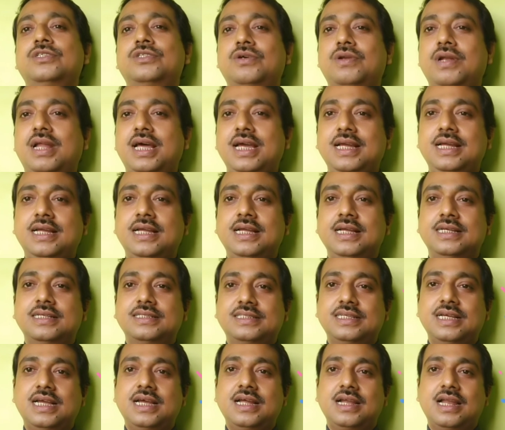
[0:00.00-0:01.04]
So like,
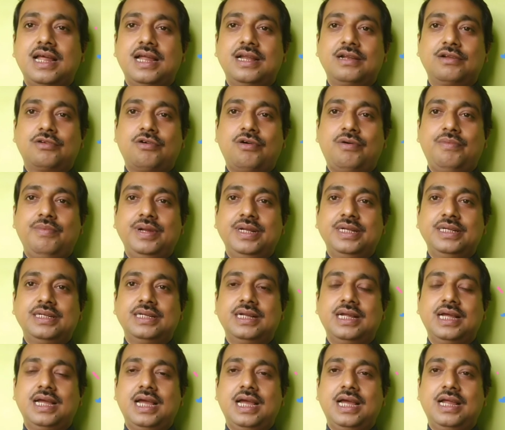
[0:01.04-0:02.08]
share and comment,
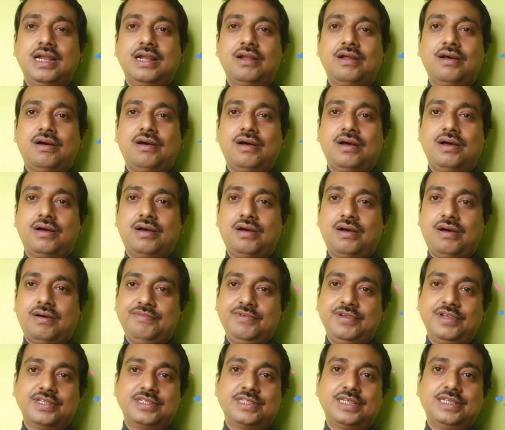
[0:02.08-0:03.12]
and
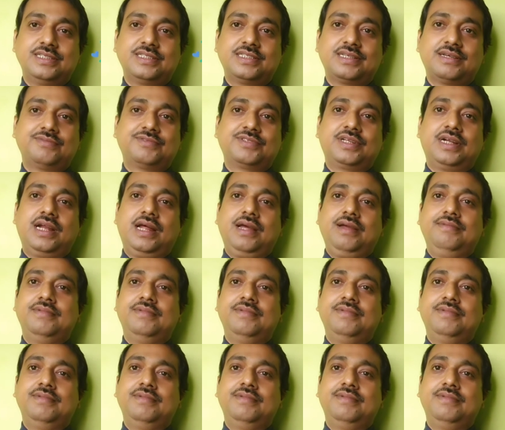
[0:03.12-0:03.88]
obviously subscribe.